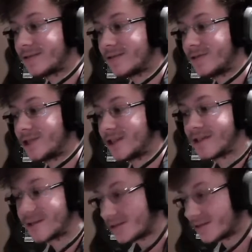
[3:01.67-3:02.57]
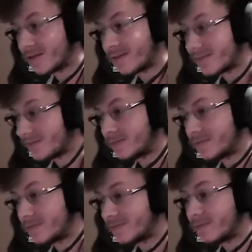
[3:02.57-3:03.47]
just
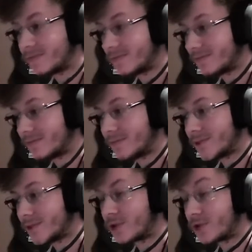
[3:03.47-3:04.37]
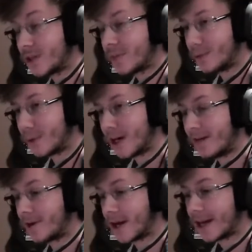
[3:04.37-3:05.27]
stream it
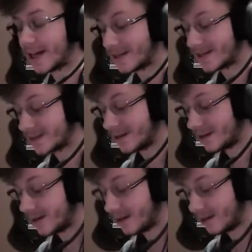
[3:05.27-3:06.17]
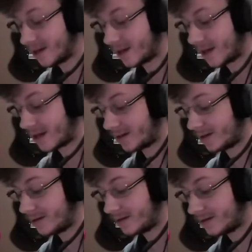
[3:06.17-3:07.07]
wherever, I guess.
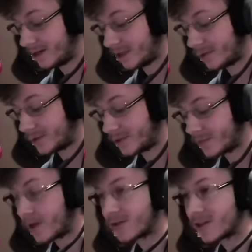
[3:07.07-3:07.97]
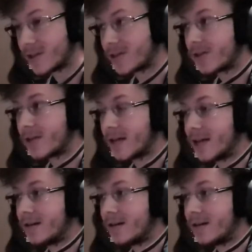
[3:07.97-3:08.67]
And it was mostly so that